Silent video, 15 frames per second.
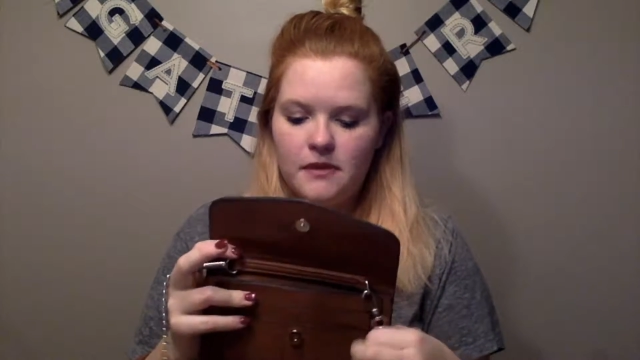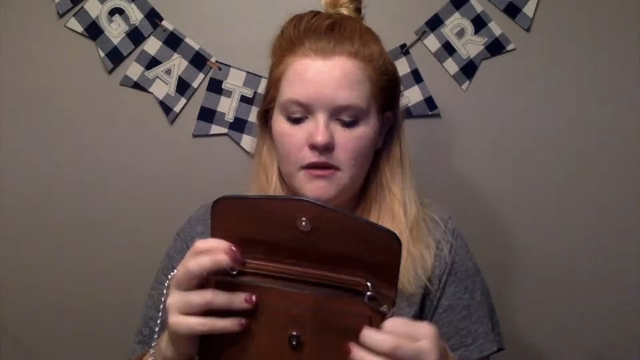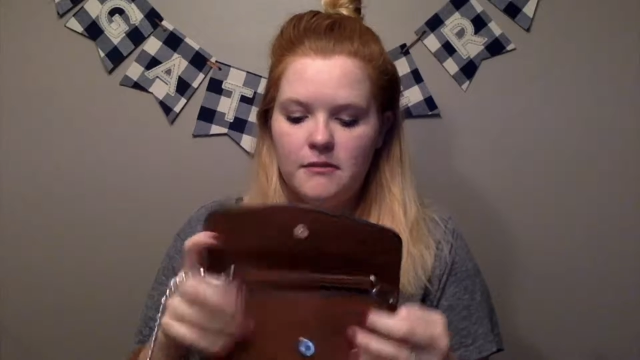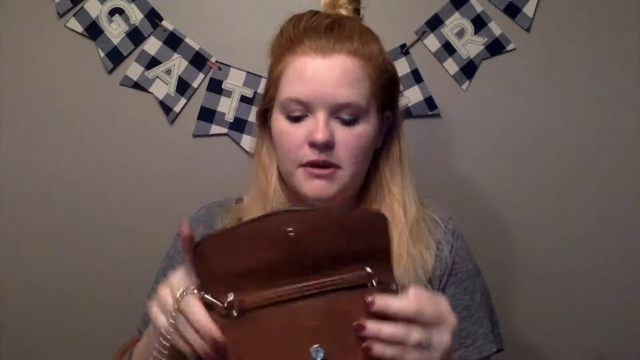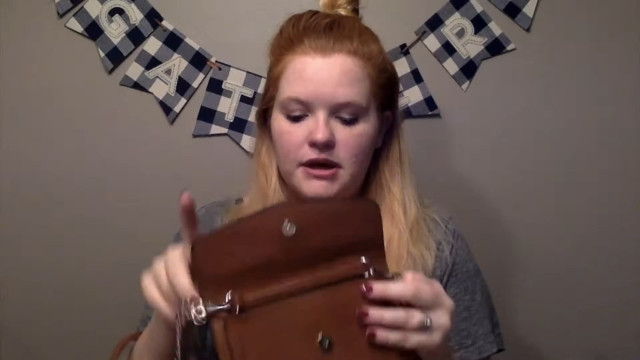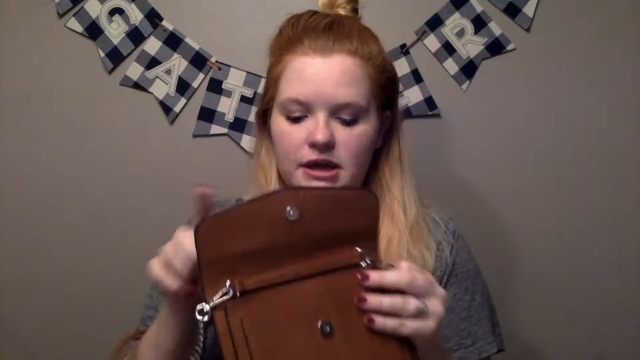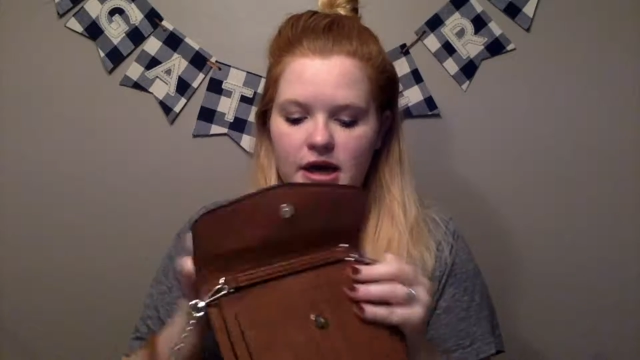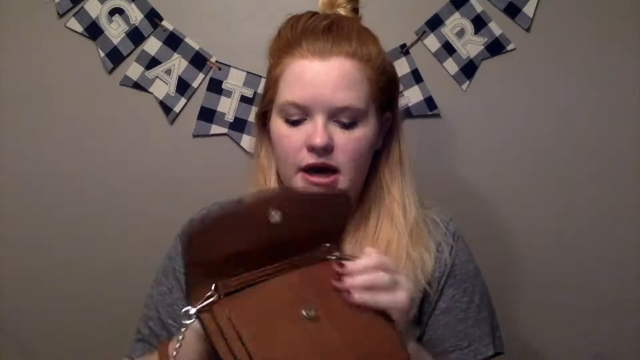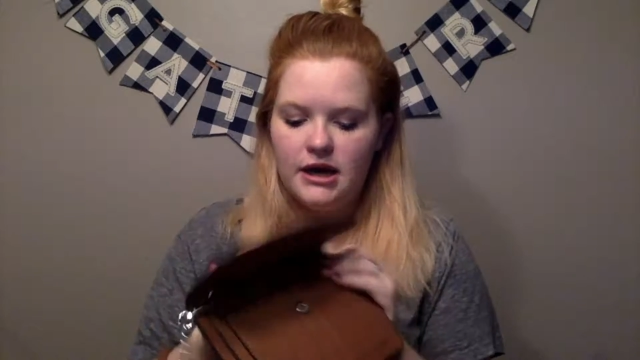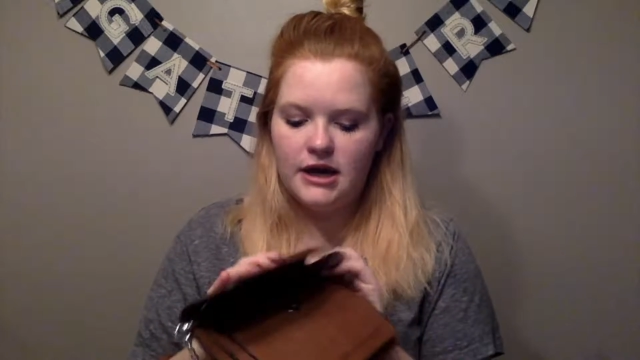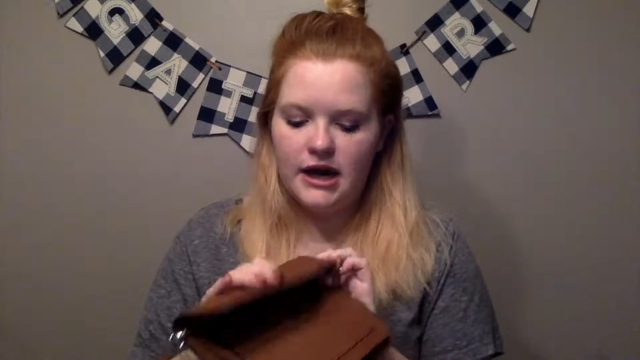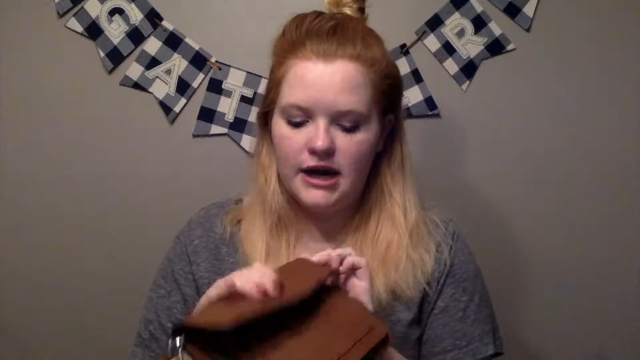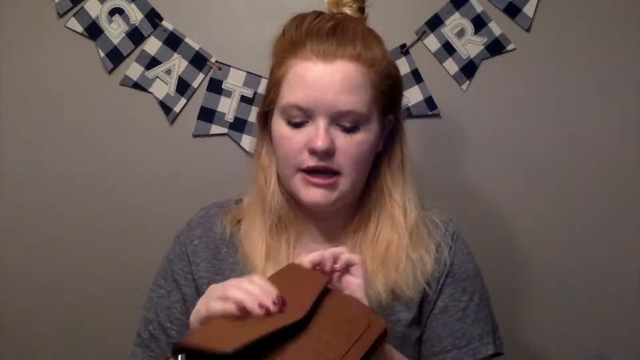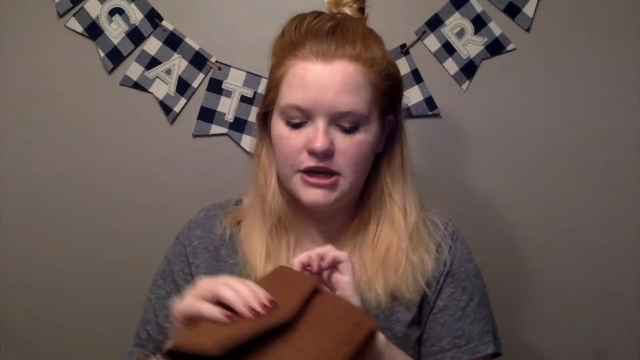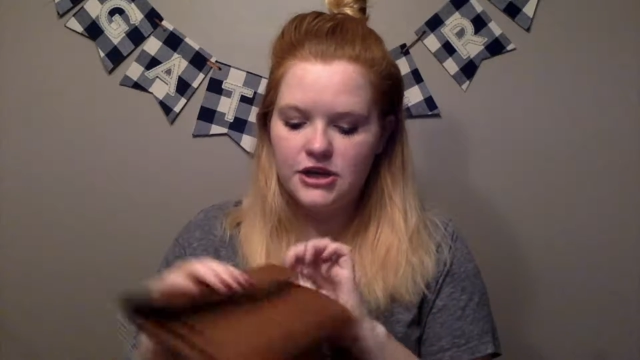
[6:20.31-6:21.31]
But yeah,
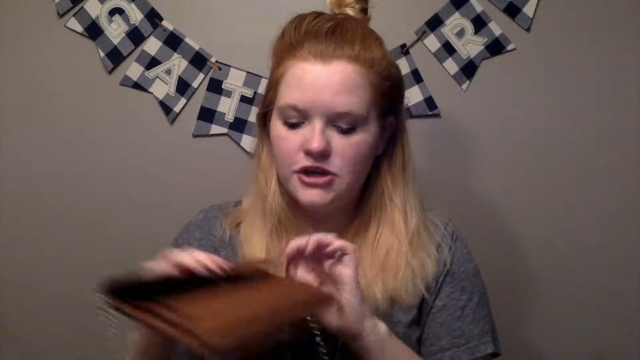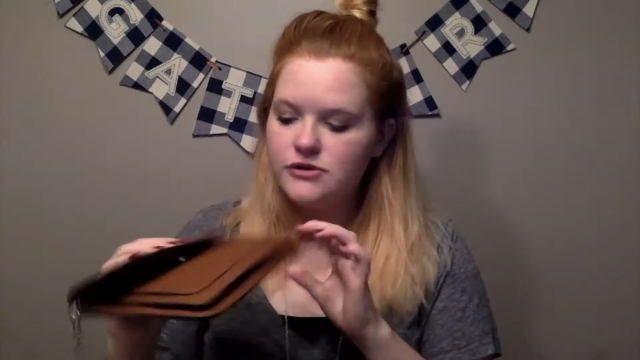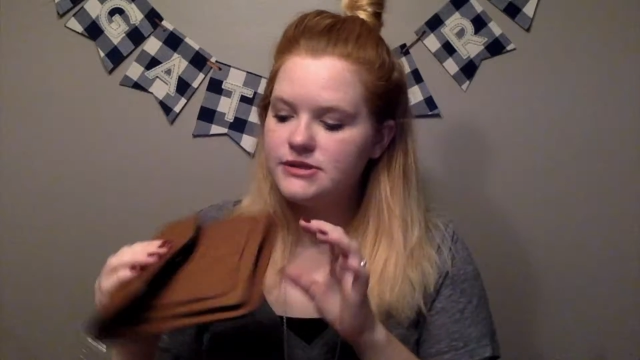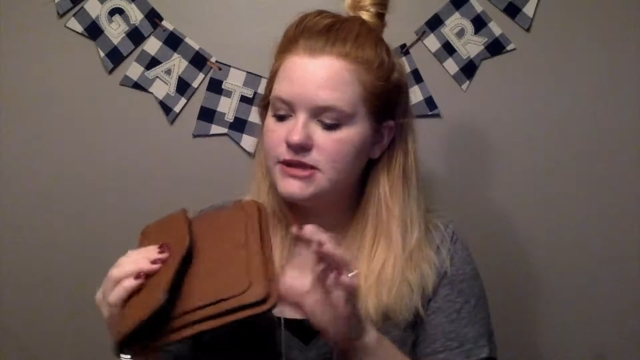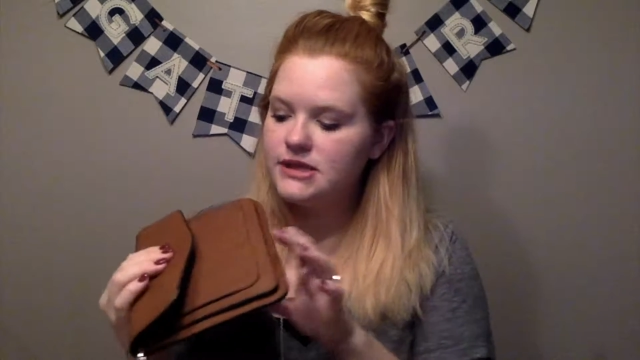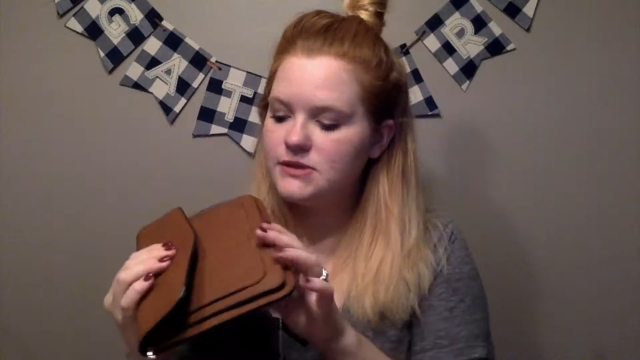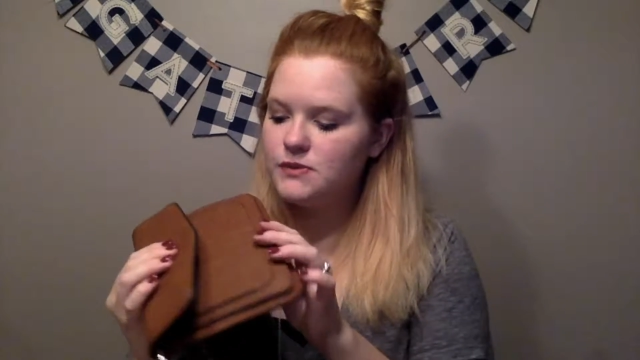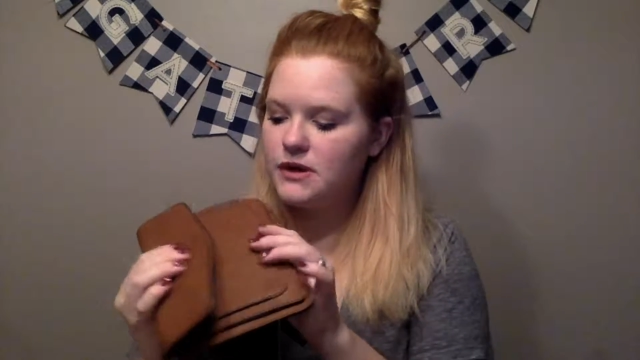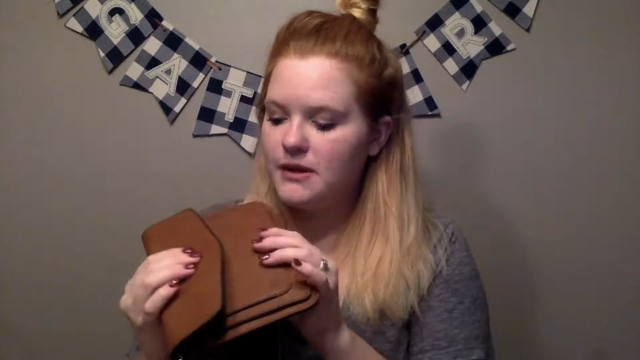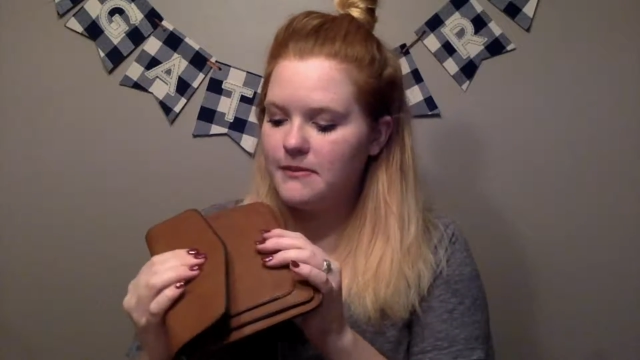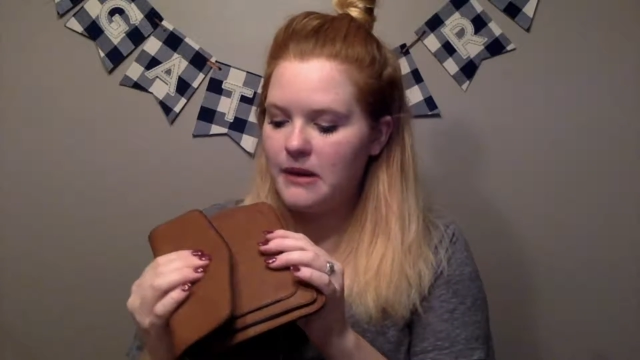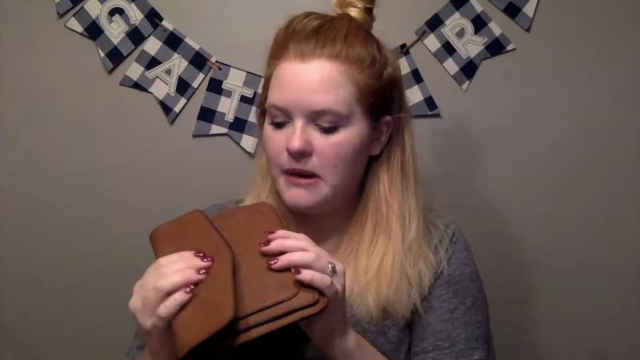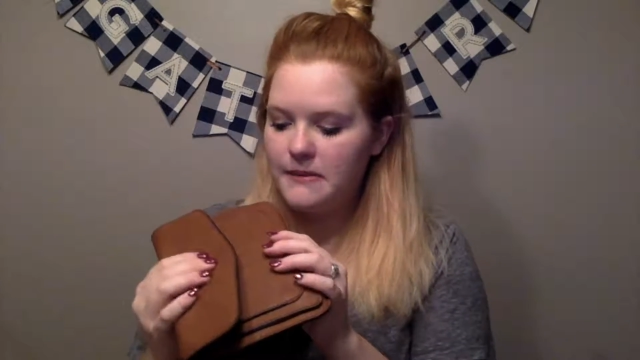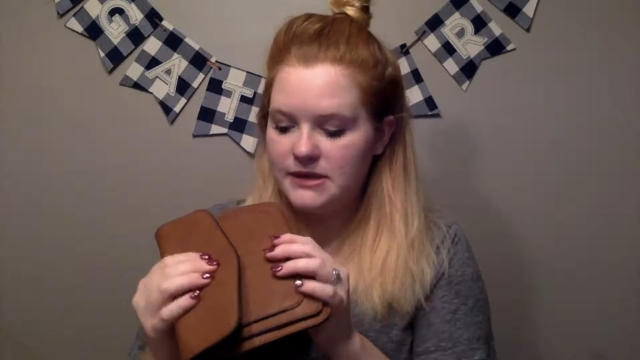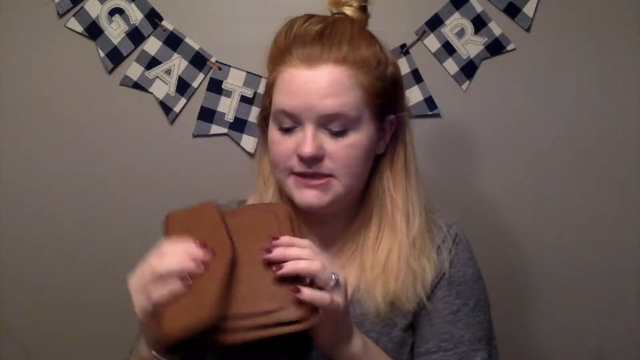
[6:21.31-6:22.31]
I can use this when I'm
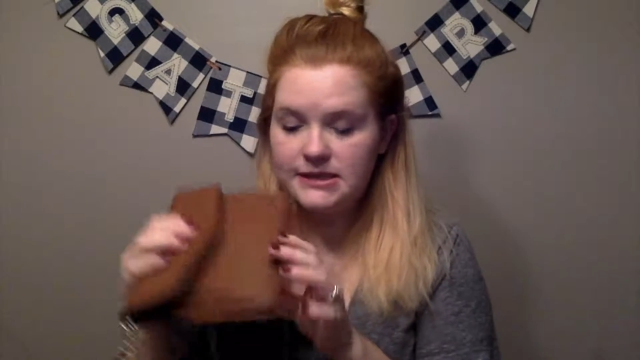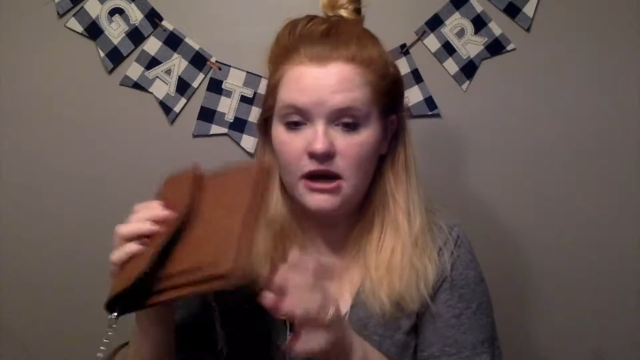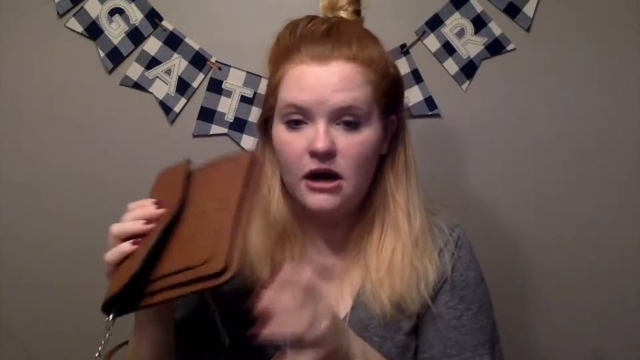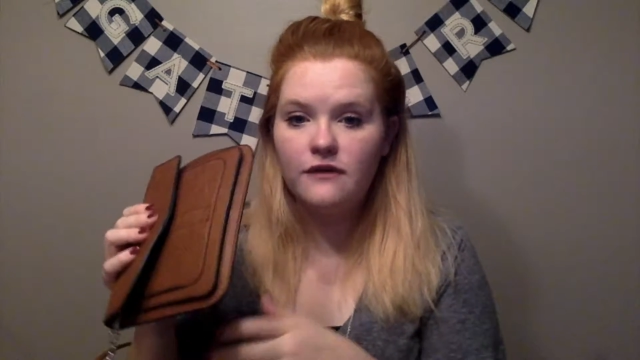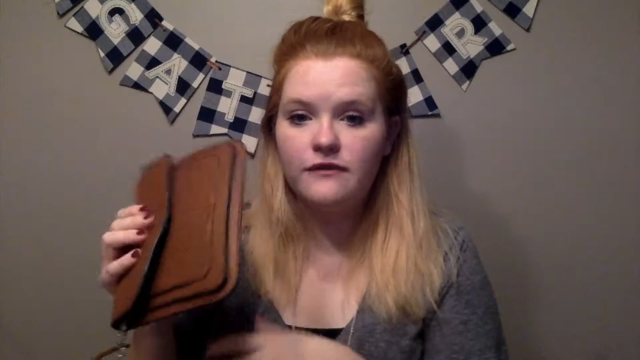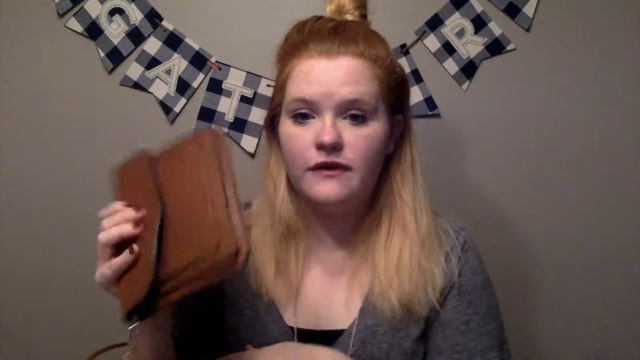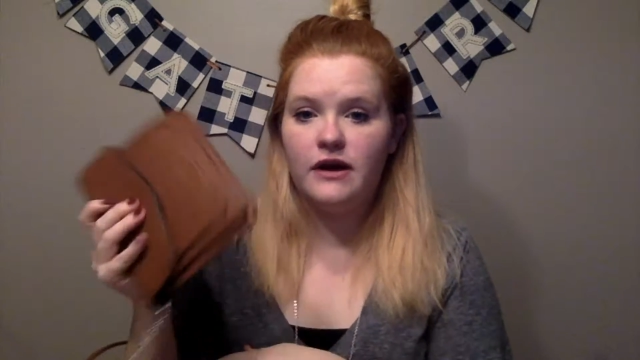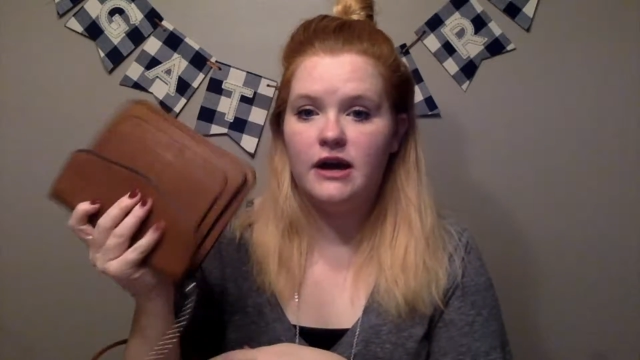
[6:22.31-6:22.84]
by myself.